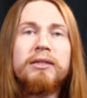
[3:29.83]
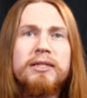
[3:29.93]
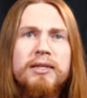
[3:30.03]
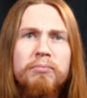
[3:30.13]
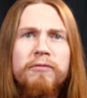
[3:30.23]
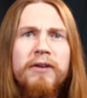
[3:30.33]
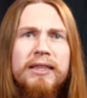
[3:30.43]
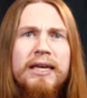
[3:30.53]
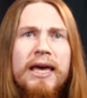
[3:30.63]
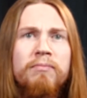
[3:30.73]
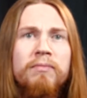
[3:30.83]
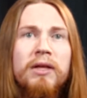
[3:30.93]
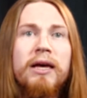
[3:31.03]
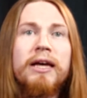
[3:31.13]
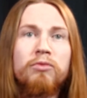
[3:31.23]
To simplify the game,
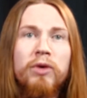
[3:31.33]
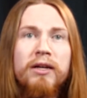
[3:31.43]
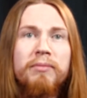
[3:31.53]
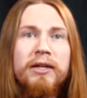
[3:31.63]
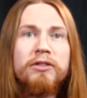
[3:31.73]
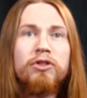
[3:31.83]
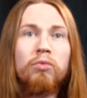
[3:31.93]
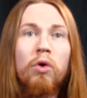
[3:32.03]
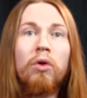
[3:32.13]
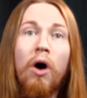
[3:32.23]
it's recommended to roll